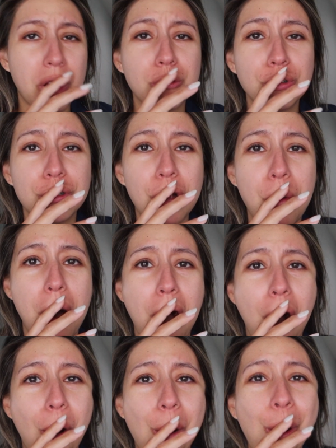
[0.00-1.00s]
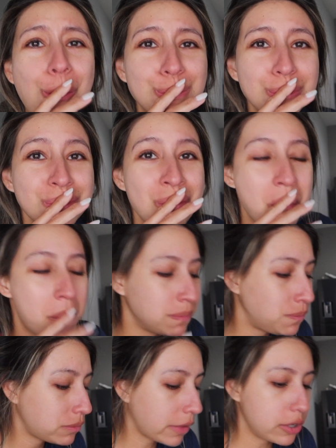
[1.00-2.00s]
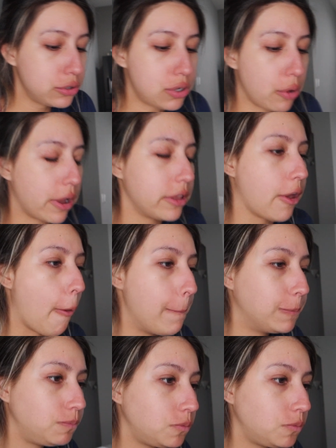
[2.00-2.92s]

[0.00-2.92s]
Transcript: was so hot. So good though.